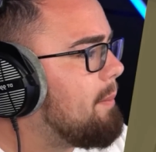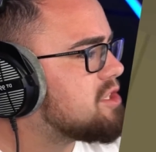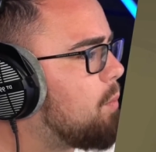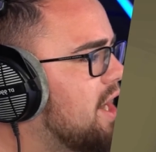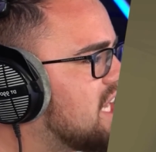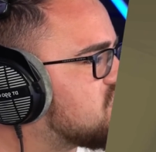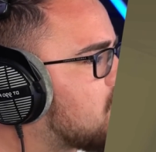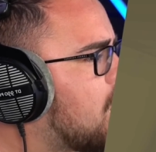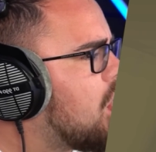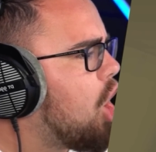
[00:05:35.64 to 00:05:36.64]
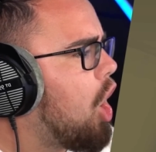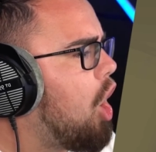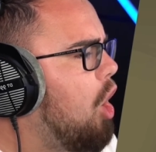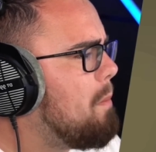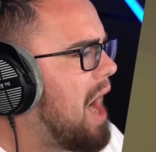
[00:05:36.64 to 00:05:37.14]
how much money I just...
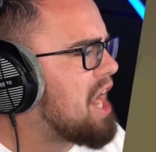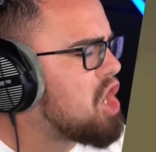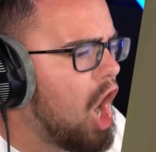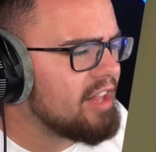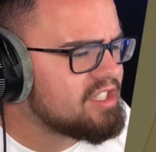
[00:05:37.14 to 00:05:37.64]
Oh my god,